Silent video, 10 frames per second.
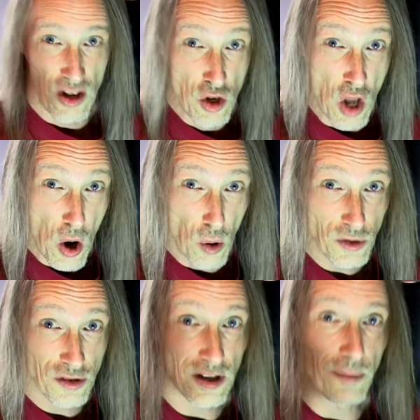no
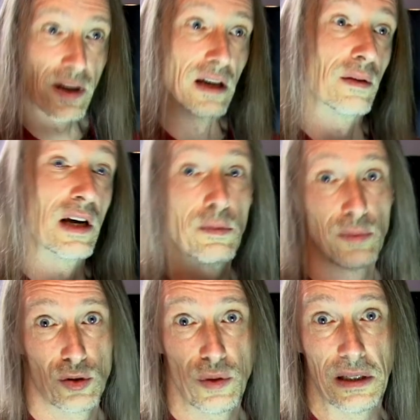stopping in
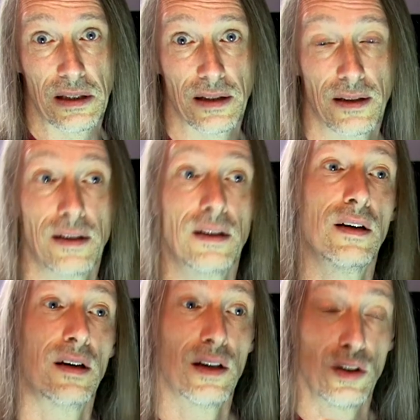between.
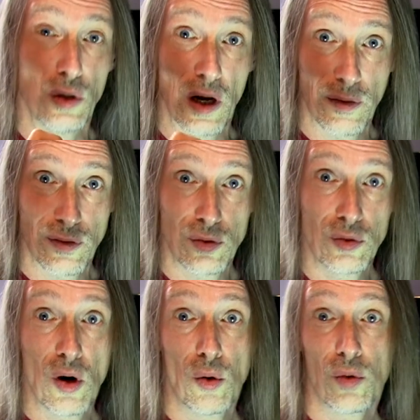You have to
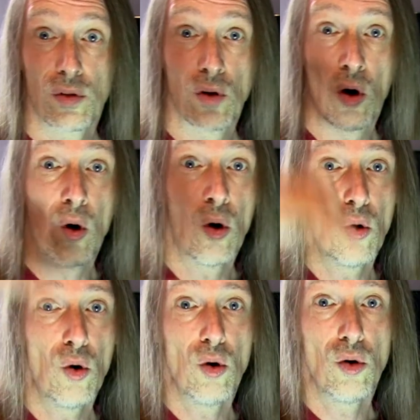go the
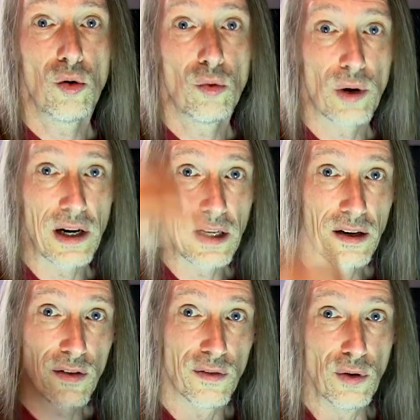whole
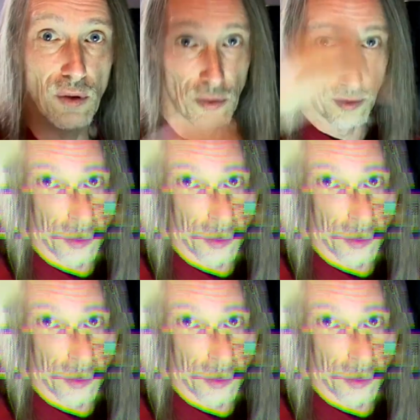way through.